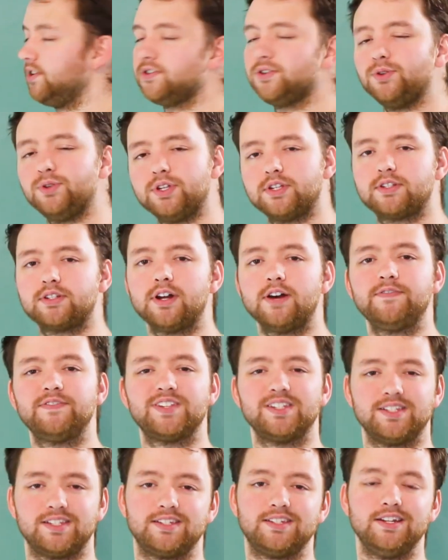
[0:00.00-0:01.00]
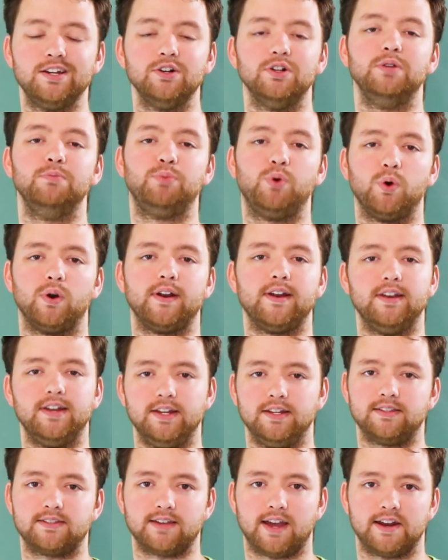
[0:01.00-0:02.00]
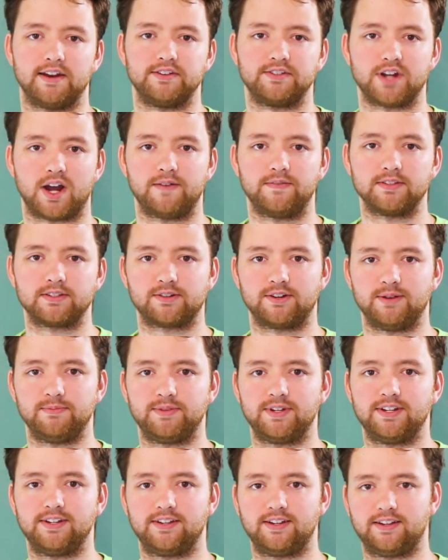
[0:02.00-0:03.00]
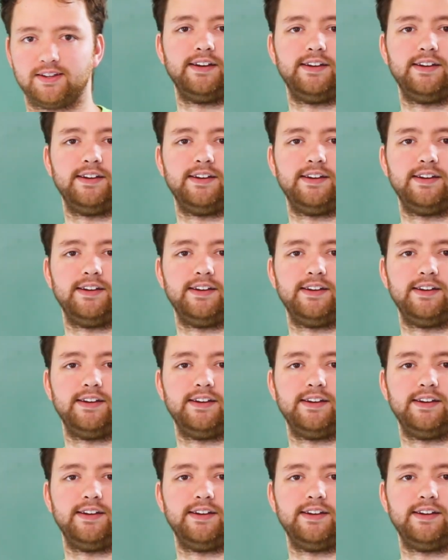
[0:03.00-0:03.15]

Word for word: So this stuff is still important inside of JavaScript.